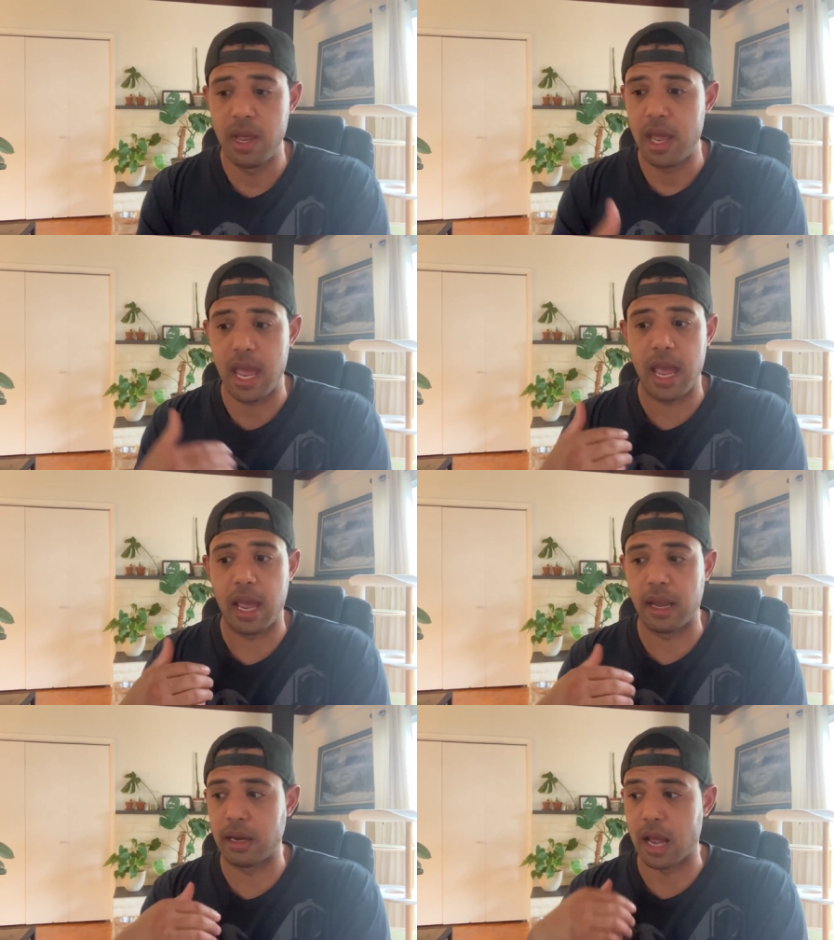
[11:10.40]

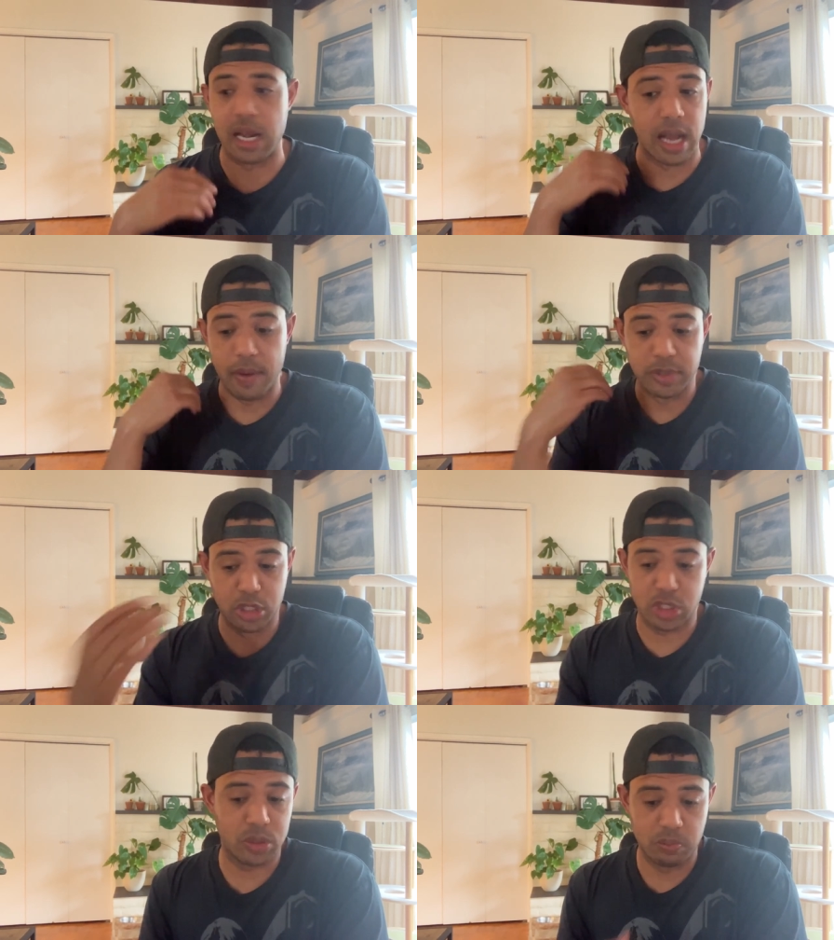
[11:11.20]
And, and I was
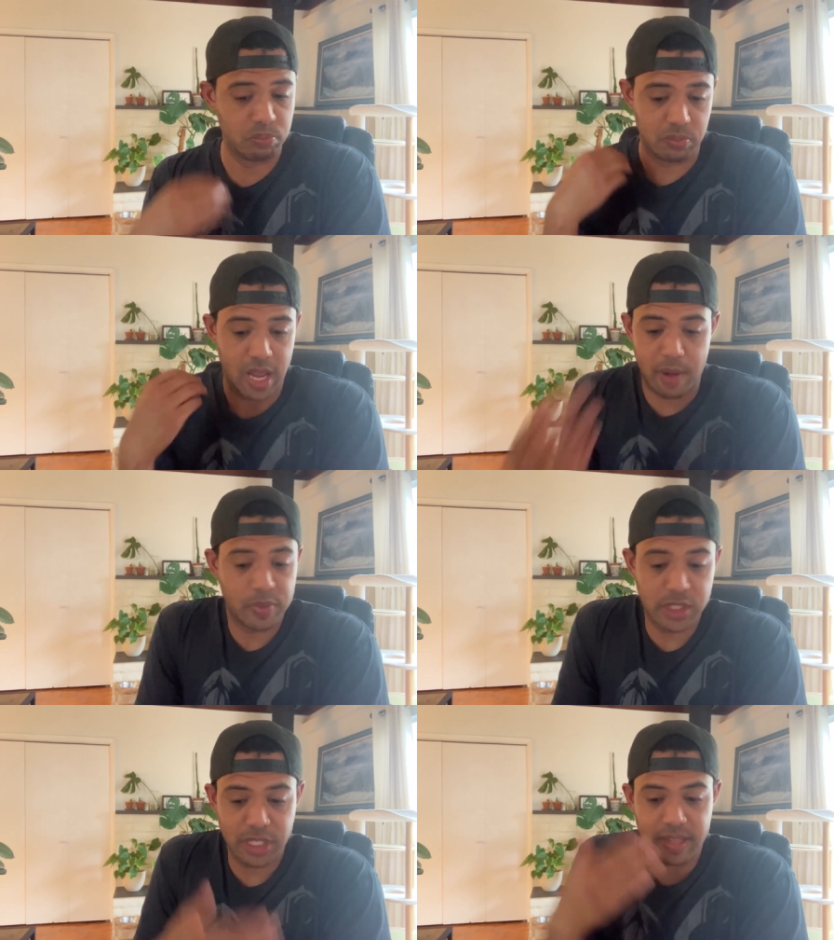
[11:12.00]
just
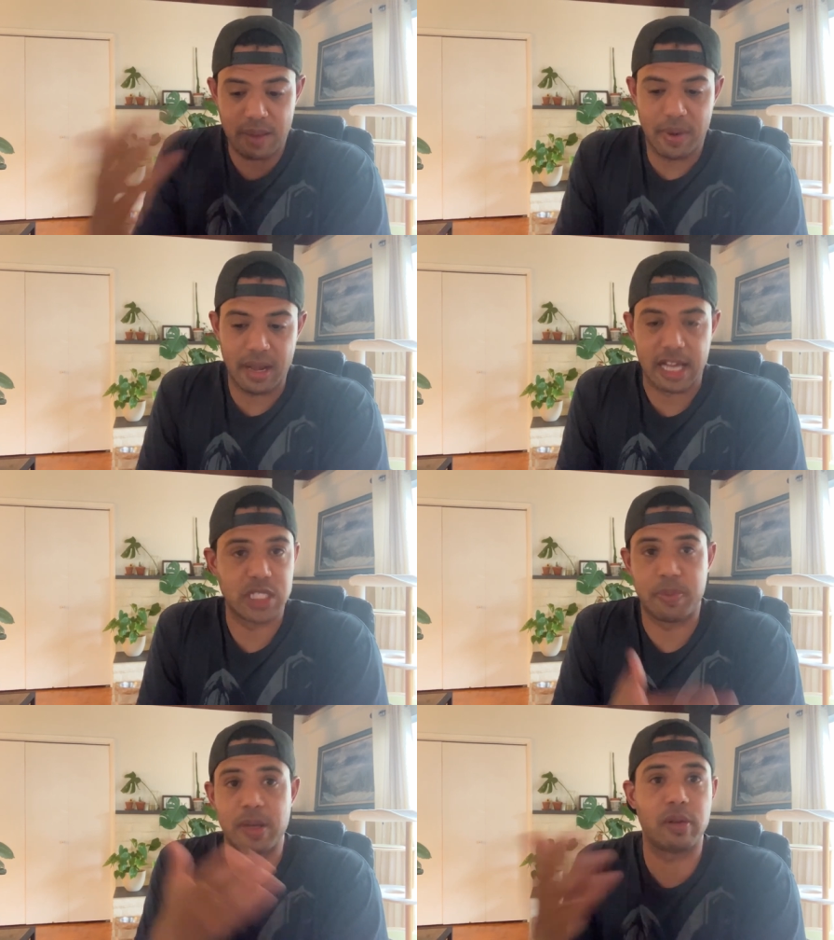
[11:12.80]
hemorrhaging that money. I
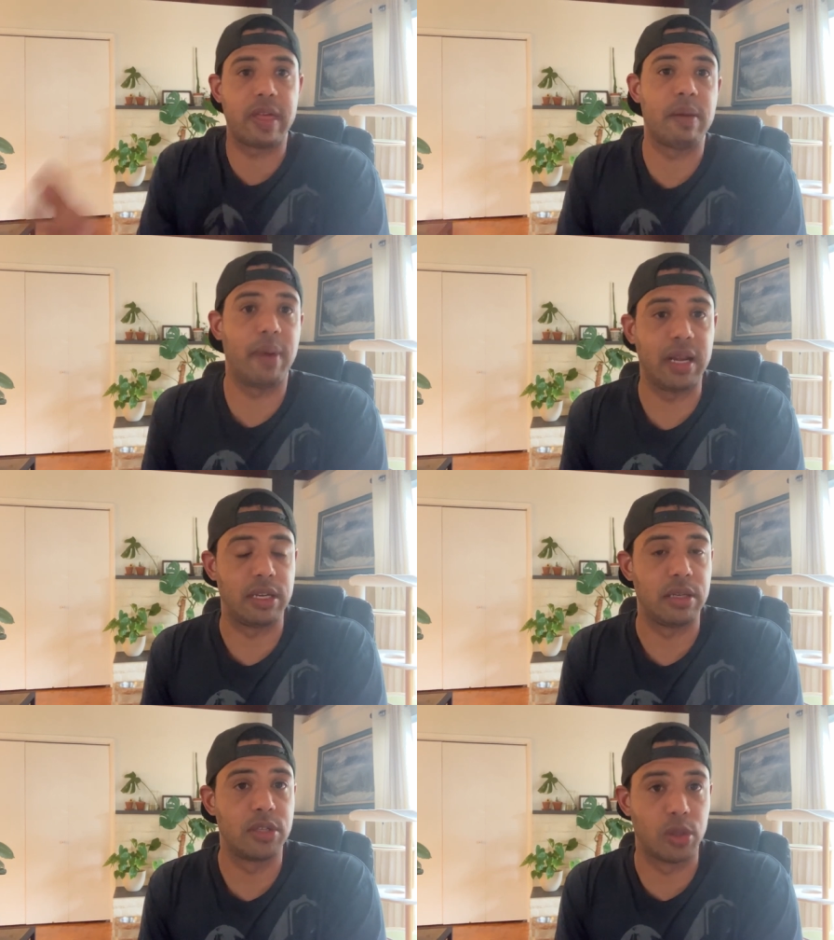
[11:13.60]
spent all that money
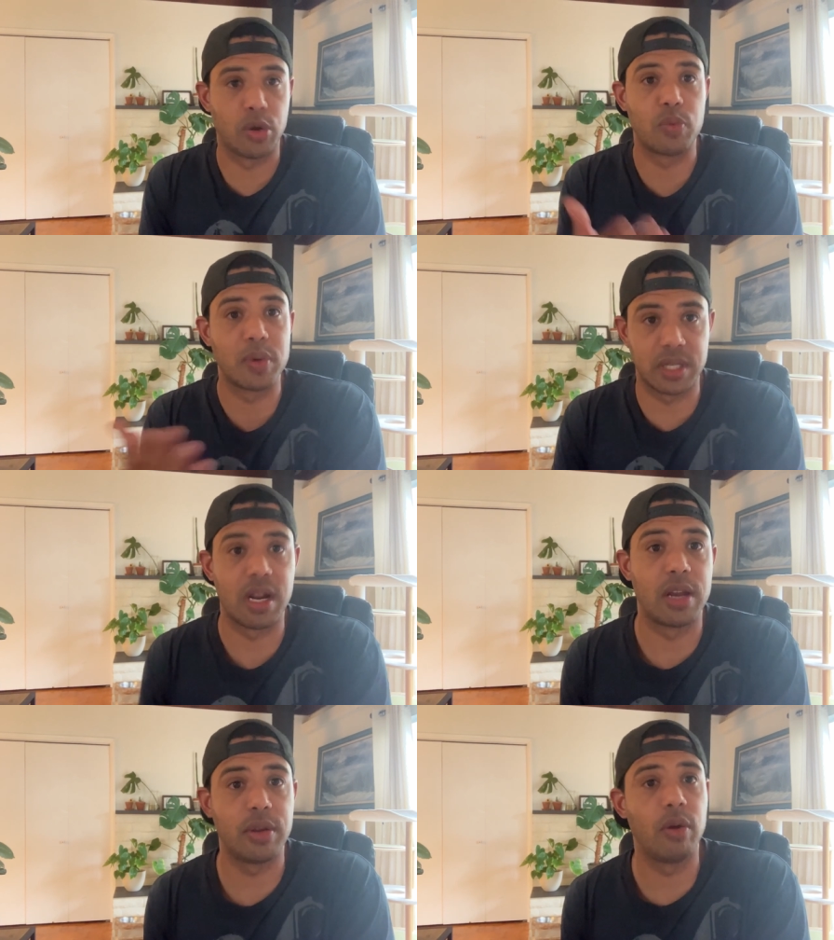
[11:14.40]
to learn what to
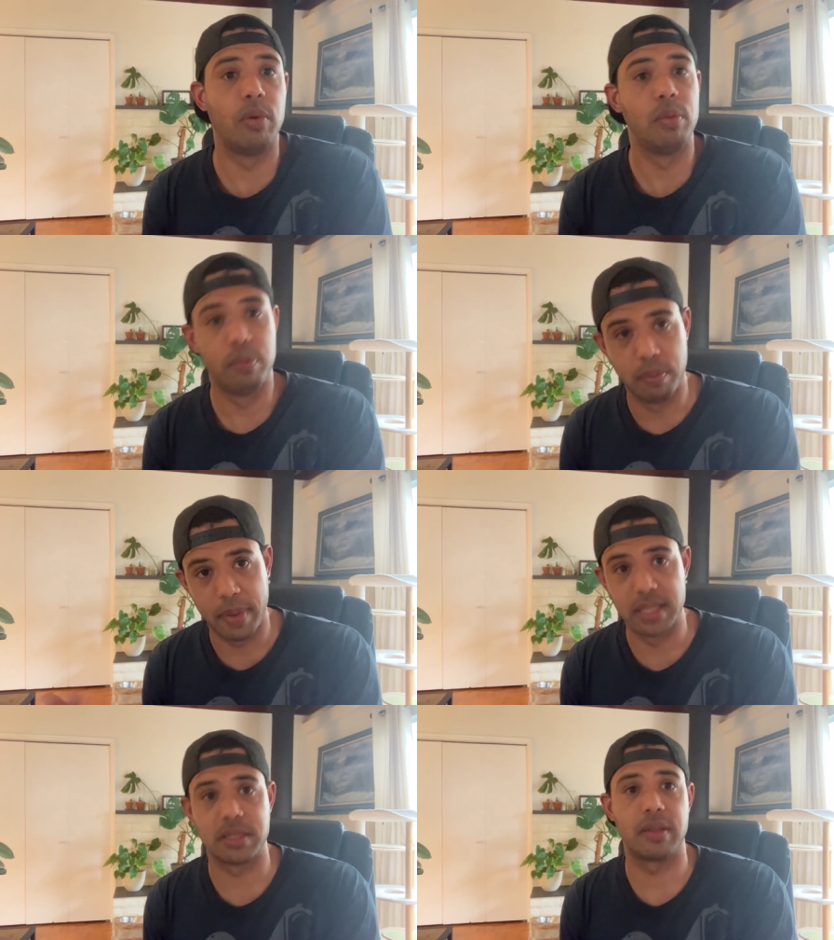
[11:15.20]
not do,
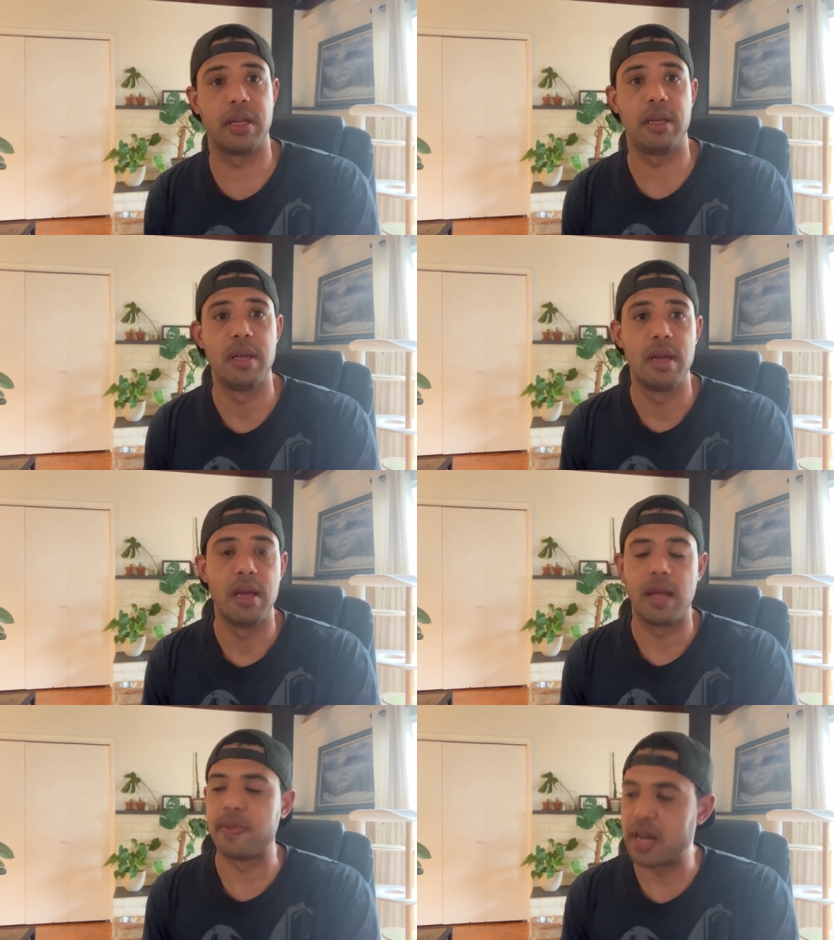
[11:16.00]
basically.
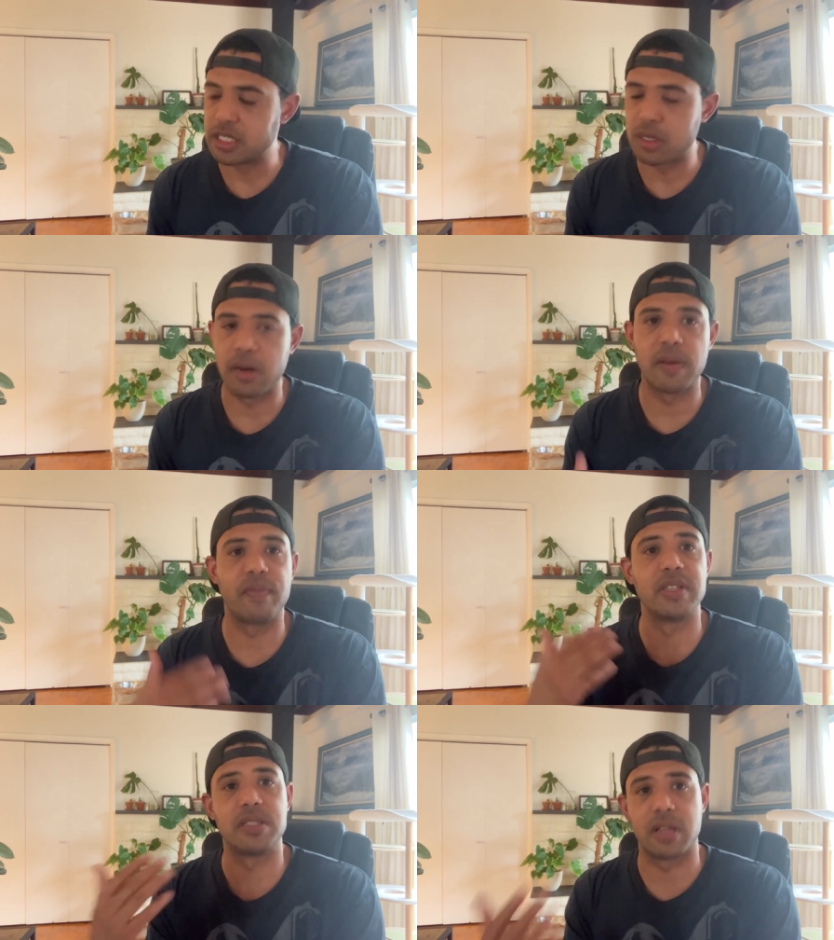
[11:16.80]
And then I started
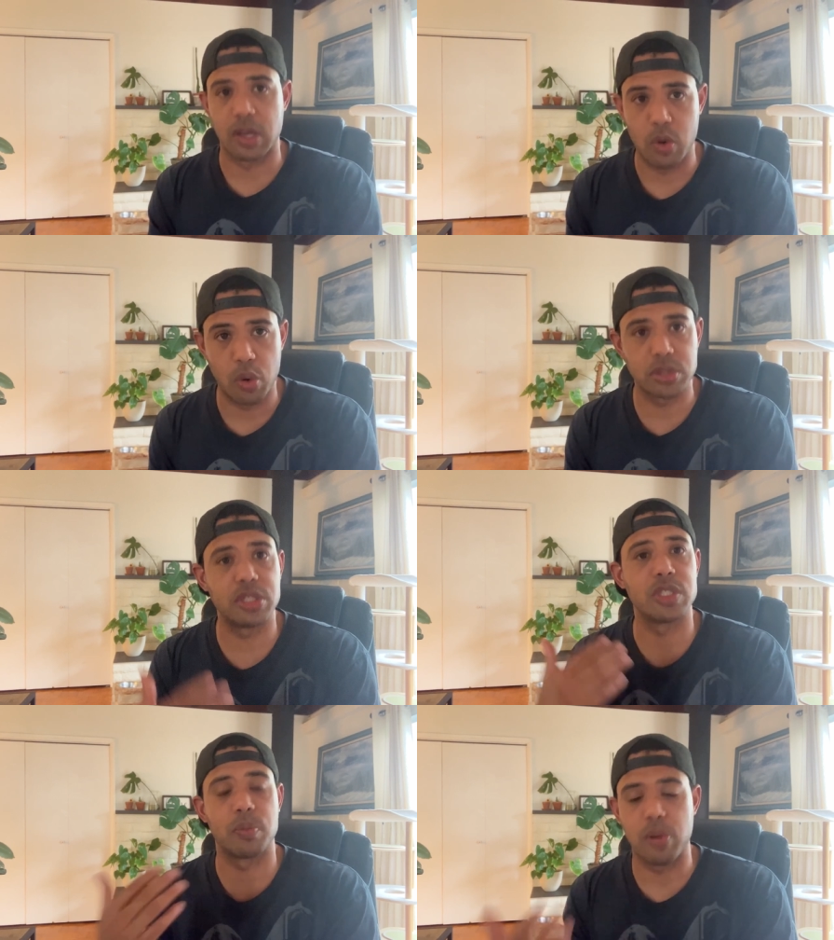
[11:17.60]
investing in
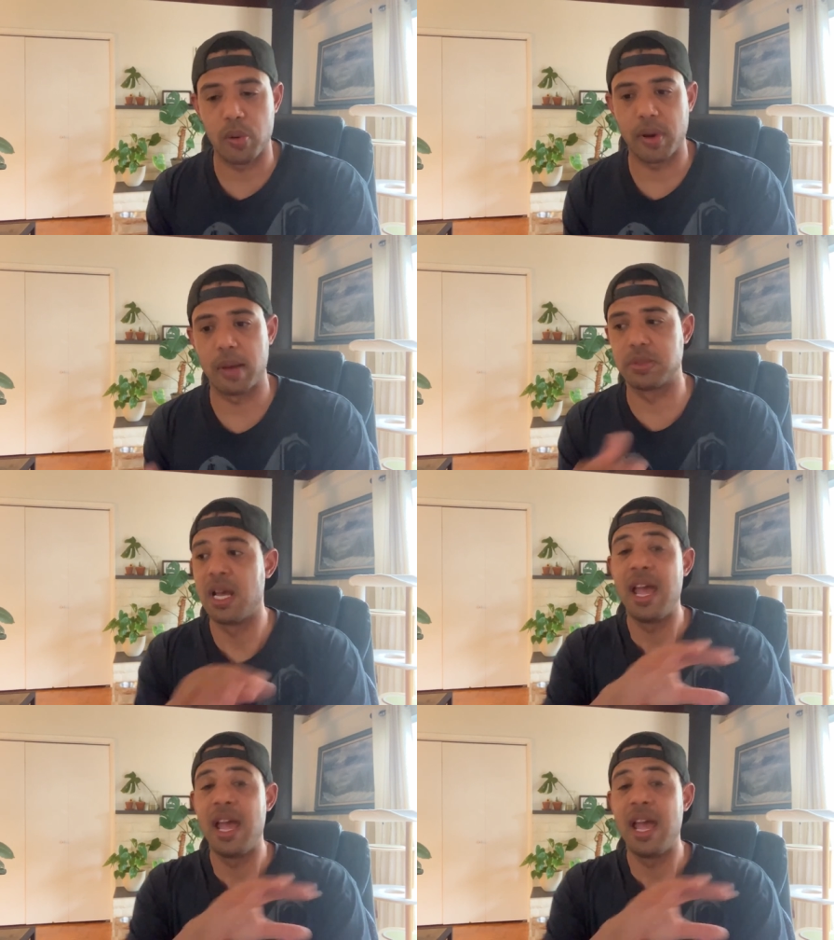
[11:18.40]
courses and programs.